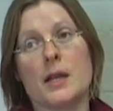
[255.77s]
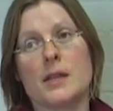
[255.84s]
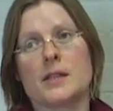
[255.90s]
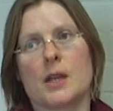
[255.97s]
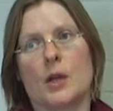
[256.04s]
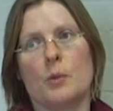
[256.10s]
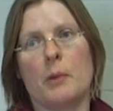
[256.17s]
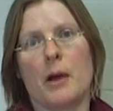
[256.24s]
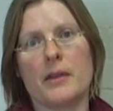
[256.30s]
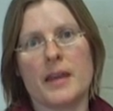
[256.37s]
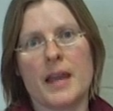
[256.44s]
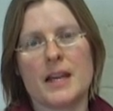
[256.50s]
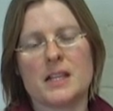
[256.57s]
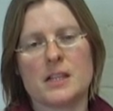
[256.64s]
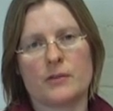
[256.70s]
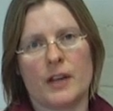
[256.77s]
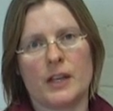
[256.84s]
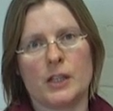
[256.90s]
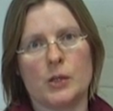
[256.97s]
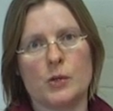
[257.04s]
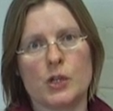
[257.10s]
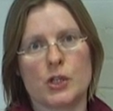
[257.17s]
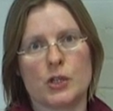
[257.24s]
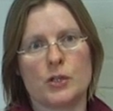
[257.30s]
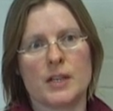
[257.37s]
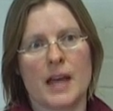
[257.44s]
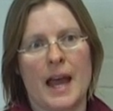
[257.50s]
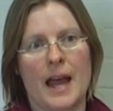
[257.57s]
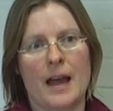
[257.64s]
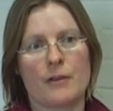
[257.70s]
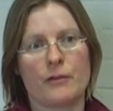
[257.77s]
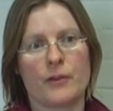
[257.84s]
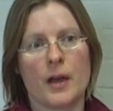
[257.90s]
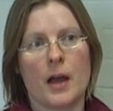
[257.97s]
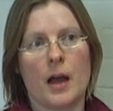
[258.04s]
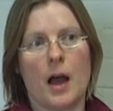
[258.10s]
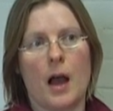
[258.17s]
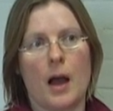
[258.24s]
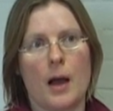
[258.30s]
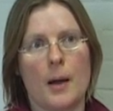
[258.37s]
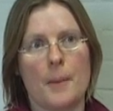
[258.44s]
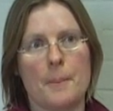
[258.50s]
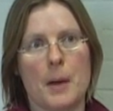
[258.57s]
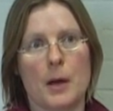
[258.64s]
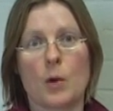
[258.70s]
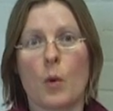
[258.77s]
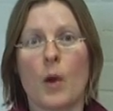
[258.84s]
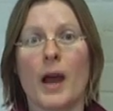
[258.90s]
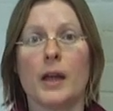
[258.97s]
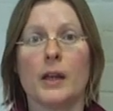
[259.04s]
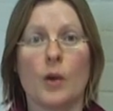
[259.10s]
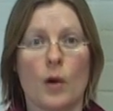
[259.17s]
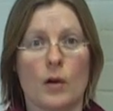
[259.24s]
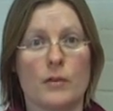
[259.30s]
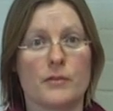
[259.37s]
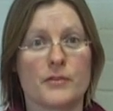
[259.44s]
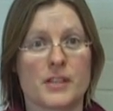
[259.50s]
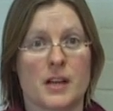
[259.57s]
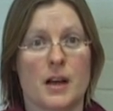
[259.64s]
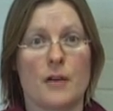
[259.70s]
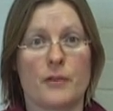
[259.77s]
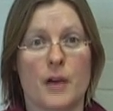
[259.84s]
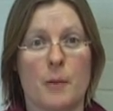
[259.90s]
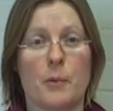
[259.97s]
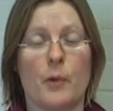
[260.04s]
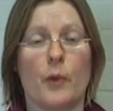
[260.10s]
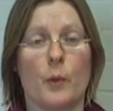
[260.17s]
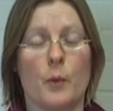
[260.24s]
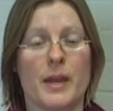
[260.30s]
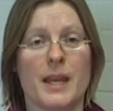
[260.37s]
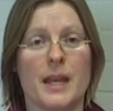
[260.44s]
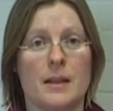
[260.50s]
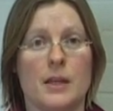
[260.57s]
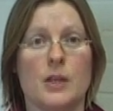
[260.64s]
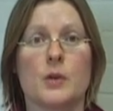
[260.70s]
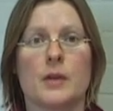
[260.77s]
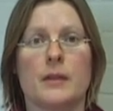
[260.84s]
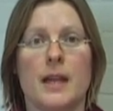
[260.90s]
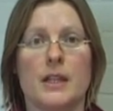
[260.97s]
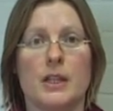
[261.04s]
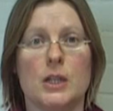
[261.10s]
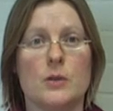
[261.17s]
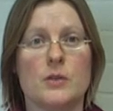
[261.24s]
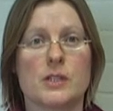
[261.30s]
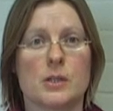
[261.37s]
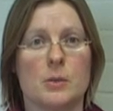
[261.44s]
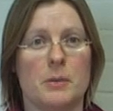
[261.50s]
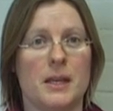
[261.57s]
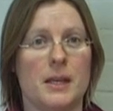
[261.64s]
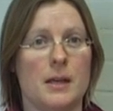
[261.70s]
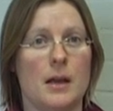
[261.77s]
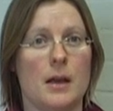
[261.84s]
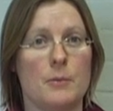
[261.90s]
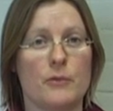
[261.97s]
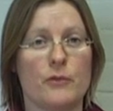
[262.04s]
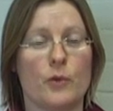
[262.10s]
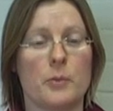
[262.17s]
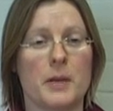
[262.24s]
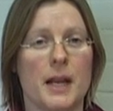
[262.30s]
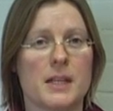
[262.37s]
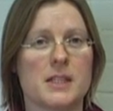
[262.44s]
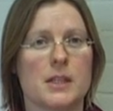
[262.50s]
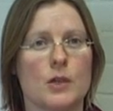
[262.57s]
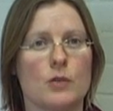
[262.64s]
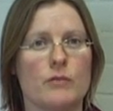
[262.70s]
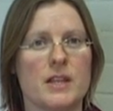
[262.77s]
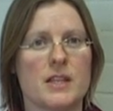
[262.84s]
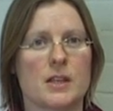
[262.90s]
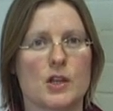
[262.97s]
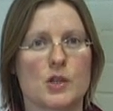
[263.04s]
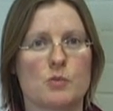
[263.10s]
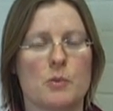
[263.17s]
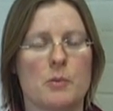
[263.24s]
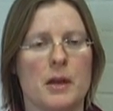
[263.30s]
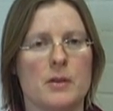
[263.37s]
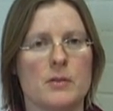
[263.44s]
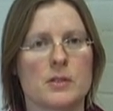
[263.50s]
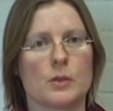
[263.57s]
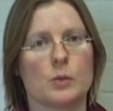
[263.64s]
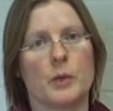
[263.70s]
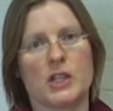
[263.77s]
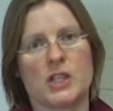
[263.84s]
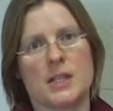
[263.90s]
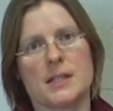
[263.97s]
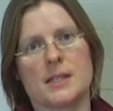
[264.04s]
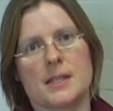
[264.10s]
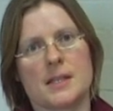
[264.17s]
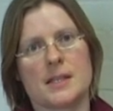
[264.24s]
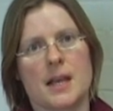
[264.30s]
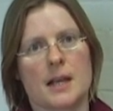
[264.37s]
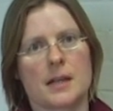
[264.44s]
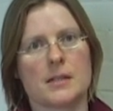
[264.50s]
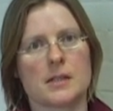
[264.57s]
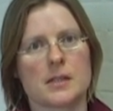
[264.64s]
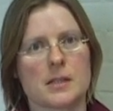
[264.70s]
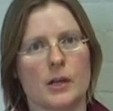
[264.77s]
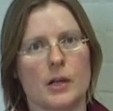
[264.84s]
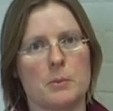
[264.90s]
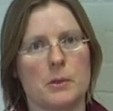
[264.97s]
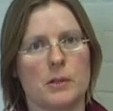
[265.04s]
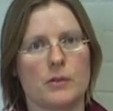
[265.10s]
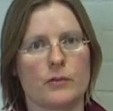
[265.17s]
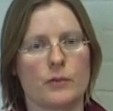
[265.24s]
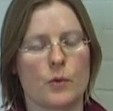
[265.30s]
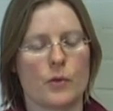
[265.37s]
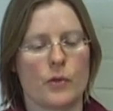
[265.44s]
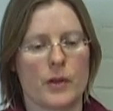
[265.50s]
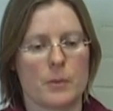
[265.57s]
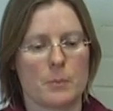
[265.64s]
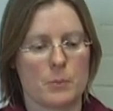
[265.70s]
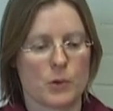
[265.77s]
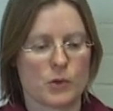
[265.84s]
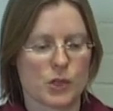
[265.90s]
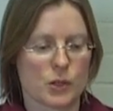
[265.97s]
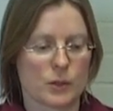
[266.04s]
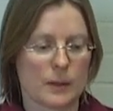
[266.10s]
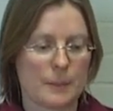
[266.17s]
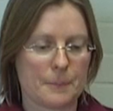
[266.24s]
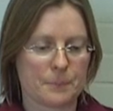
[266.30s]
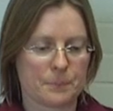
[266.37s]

So by the end of it, you should have quite a lot of stuff up on the wiki that you can then use to be formulating your research proposal, which is the second assignment for the module.